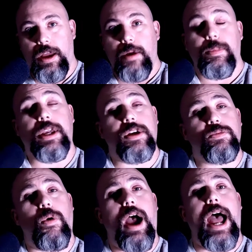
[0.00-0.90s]
because
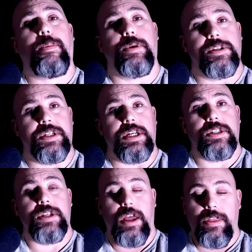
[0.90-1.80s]
what happens
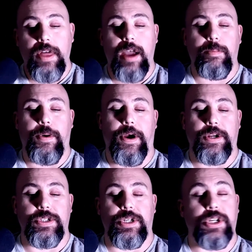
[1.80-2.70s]
is that
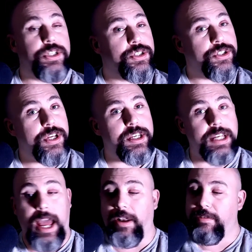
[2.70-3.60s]
person can sit
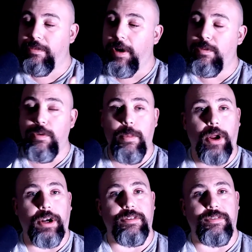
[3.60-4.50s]
down in front of a
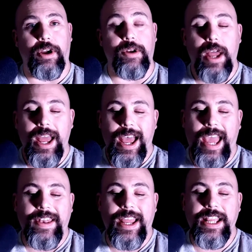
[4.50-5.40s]
microphone
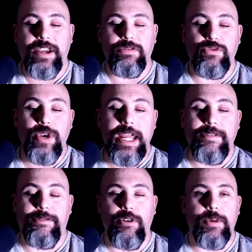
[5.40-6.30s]
and they can read
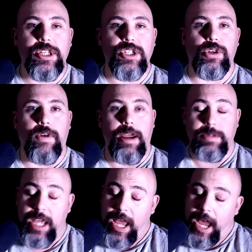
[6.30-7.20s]
through a script,
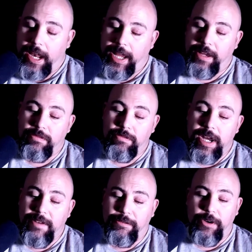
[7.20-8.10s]
and they can
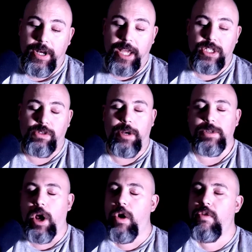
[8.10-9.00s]
read through that script
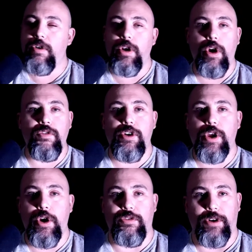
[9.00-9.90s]
over and over and
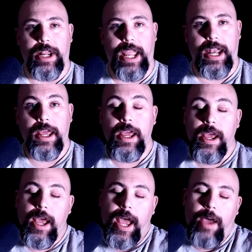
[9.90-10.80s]
over again.
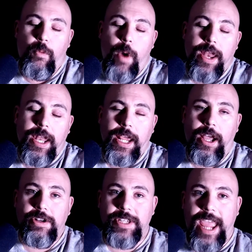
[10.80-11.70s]
And when they
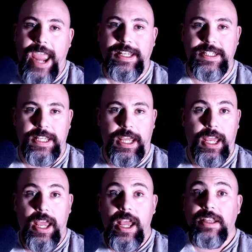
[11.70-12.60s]
go to edit it,
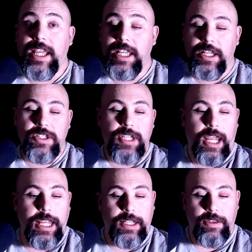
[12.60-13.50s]
they can
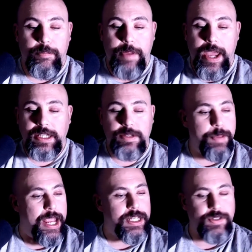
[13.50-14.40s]
take the best
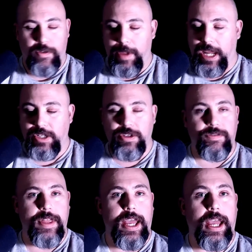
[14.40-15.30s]
bits from each
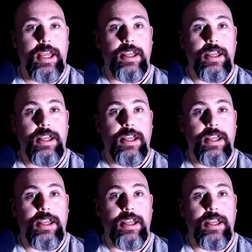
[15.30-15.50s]
of their